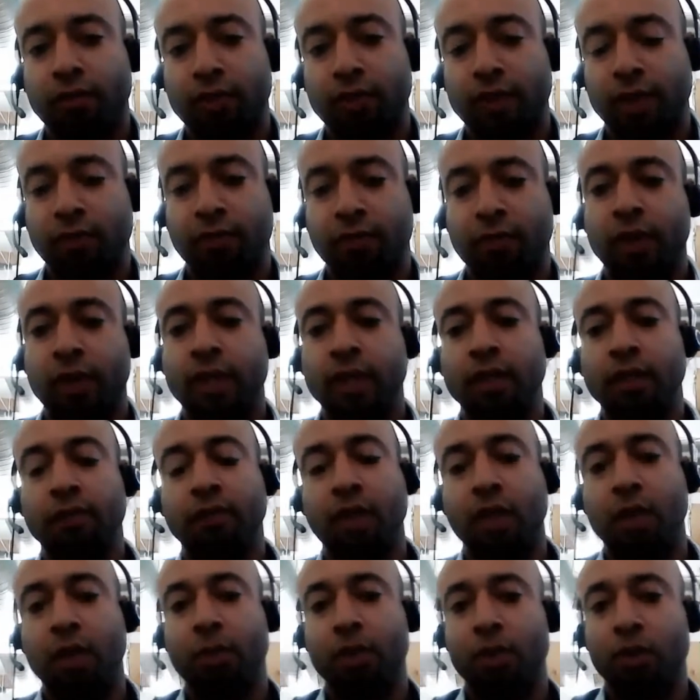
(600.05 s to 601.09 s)
say, front-end
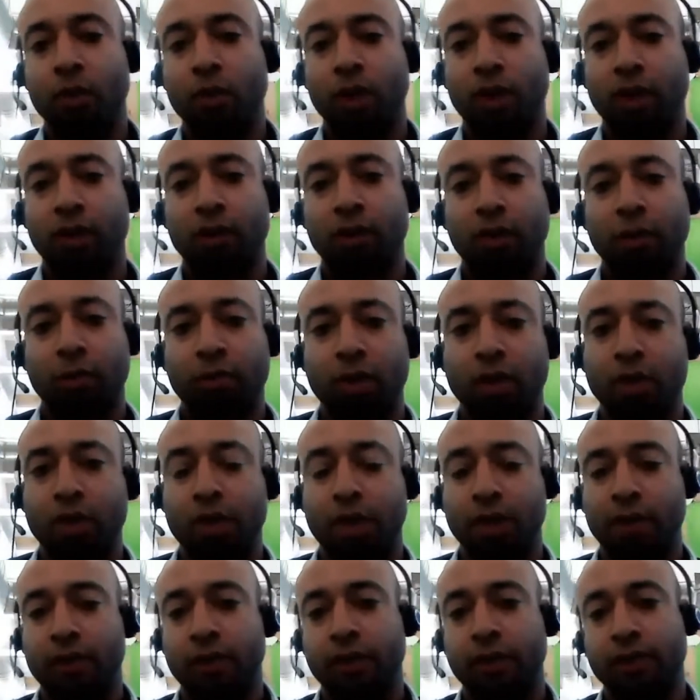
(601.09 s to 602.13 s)
developers working on a
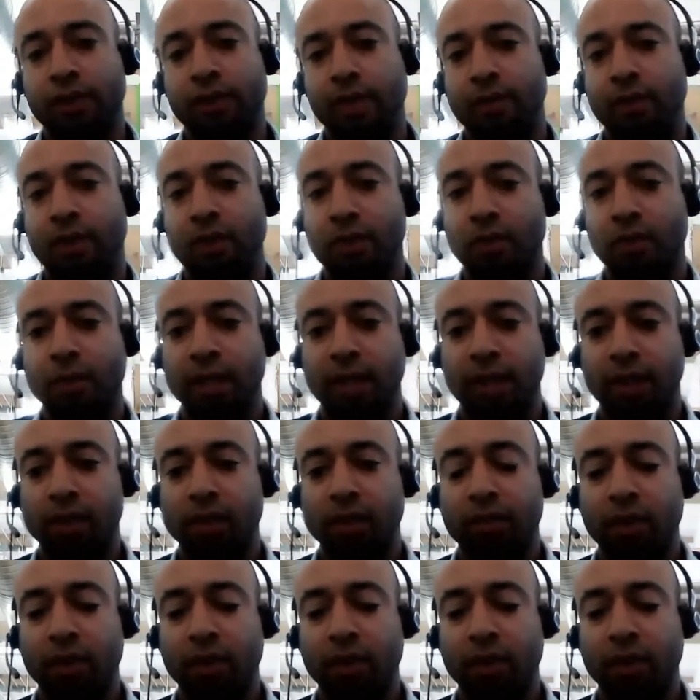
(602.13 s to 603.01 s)
project at the same time as back-end